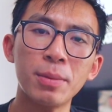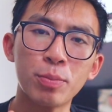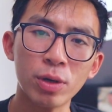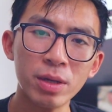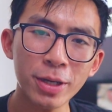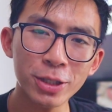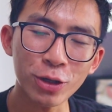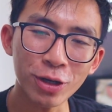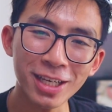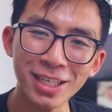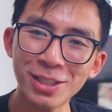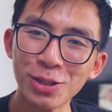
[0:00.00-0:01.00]
the pre med
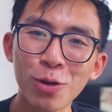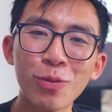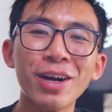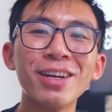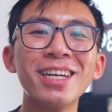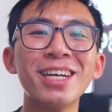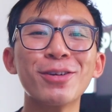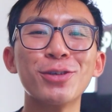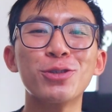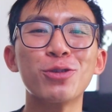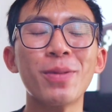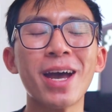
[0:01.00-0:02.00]
journey is nowhere near
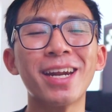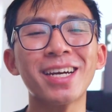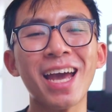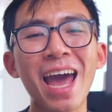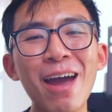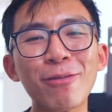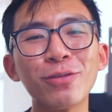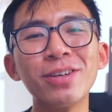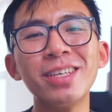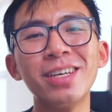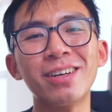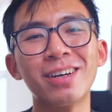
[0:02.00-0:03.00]
as dramatic, every
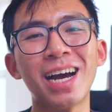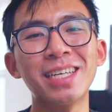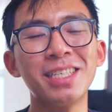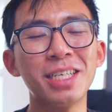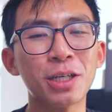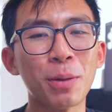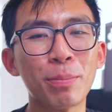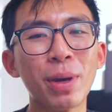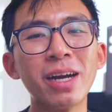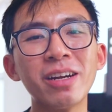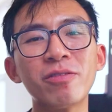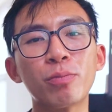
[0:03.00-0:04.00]
year I see
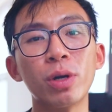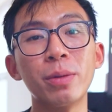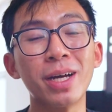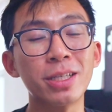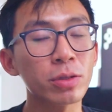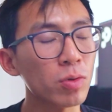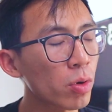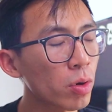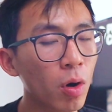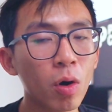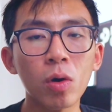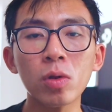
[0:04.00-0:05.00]
competitive pre meds throw
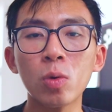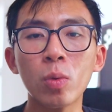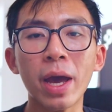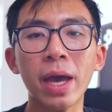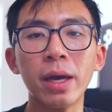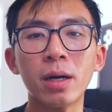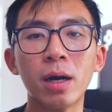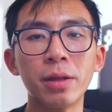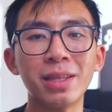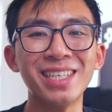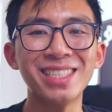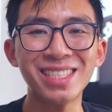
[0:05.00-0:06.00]
it all away on
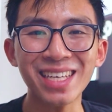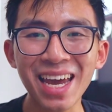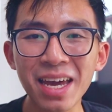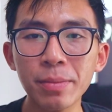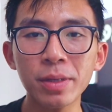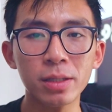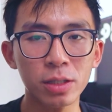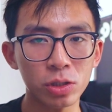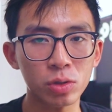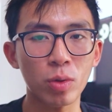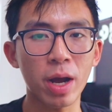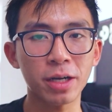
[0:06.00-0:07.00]
the same
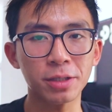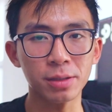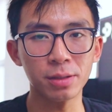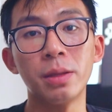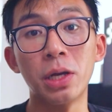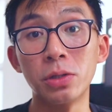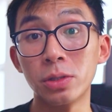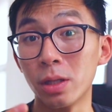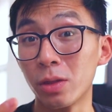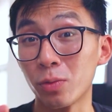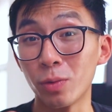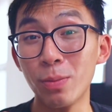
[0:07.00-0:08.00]
distractions. There's
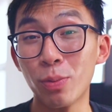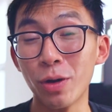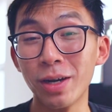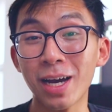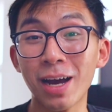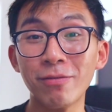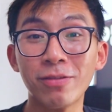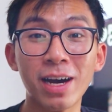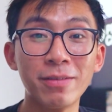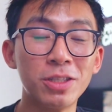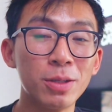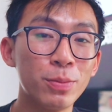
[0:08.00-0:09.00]
a 3.95
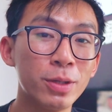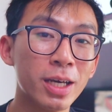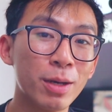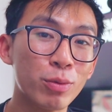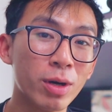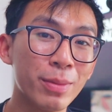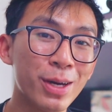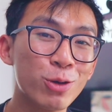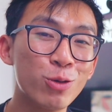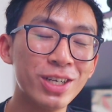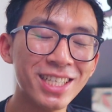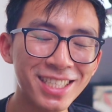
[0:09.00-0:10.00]
GPA pre med
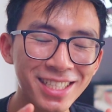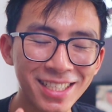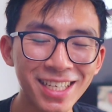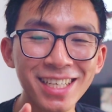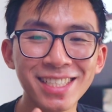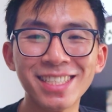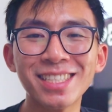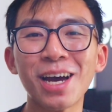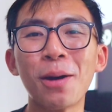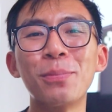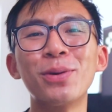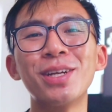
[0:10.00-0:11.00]
who insists
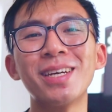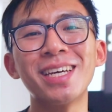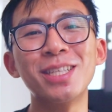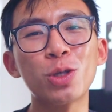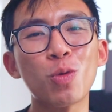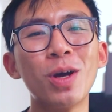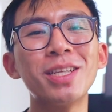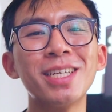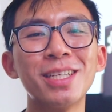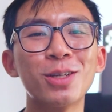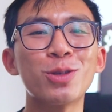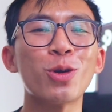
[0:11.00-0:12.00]
on putting in
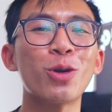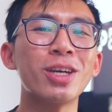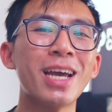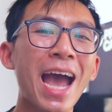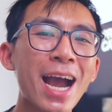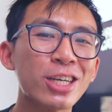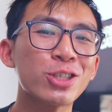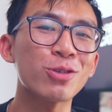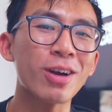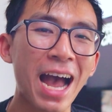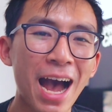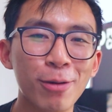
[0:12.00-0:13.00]
20 to 30
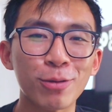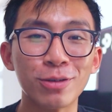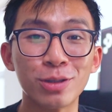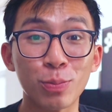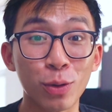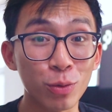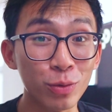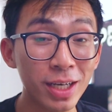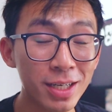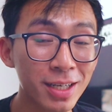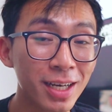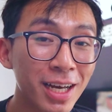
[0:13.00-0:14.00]
extra hours per
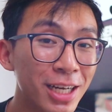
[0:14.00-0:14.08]
week